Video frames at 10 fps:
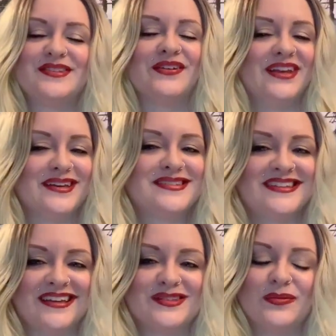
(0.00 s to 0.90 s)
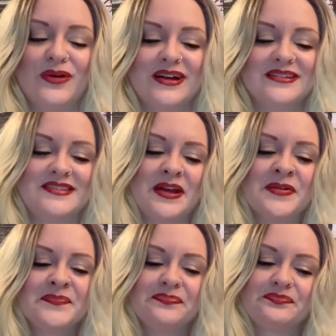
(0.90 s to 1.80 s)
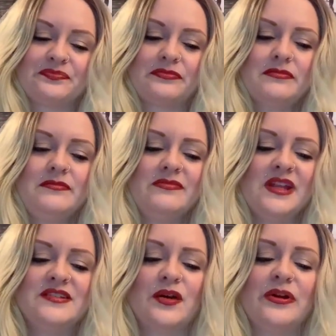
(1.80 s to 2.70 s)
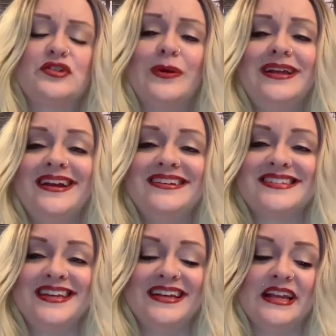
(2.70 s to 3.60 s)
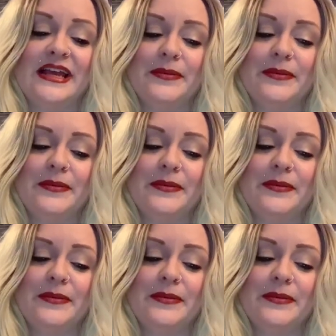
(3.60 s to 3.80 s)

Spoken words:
So yes it was. So in 2019 it hit a